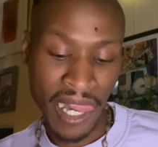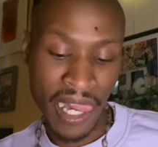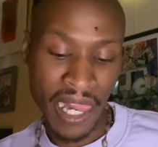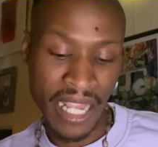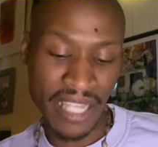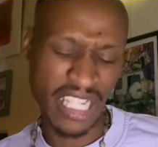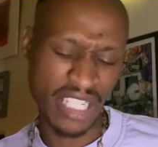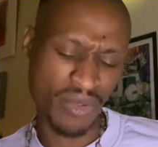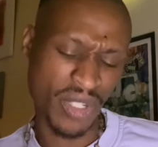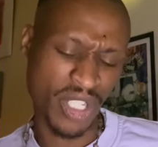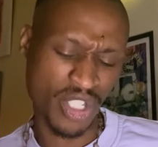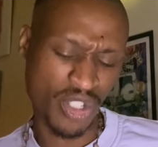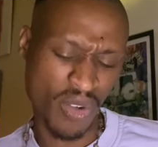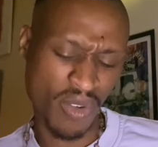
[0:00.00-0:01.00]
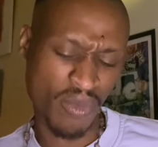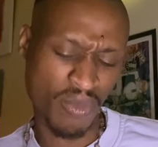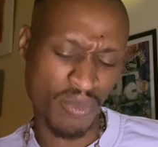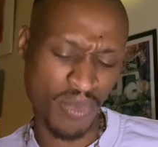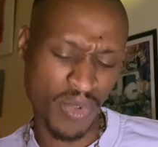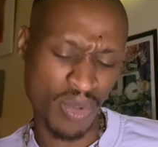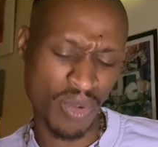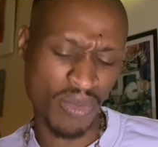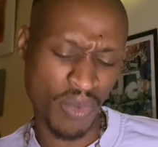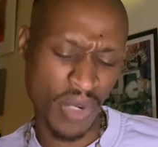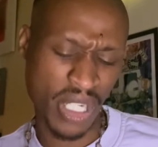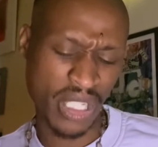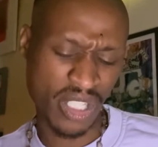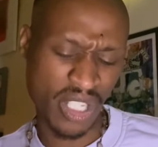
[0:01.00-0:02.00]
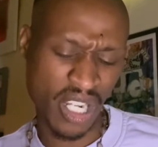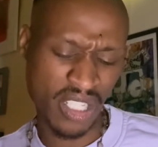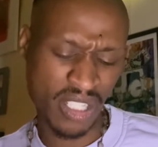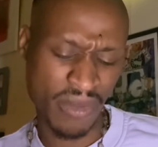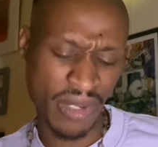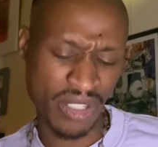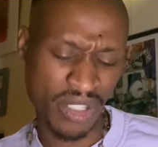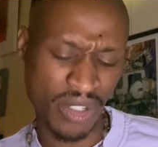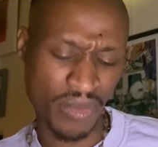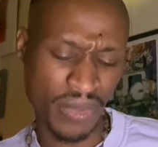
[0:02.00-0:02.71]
And that's what the Two of, Two of Wands talks about too.